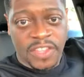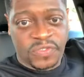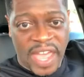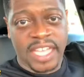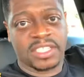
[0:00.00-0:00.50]

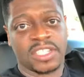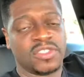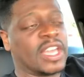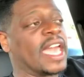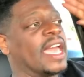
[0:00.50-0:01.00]
fast as you
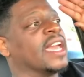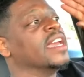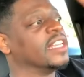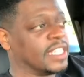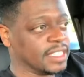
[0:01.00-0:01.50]
can.
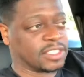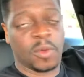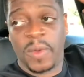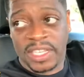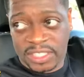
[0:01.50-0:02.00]
Get
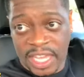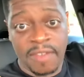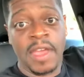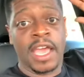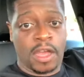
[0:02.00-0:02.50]
somewhere safe
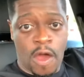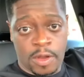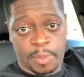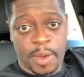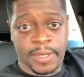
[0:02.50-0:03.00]
and call the
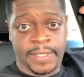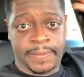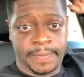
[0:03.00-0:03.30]
police.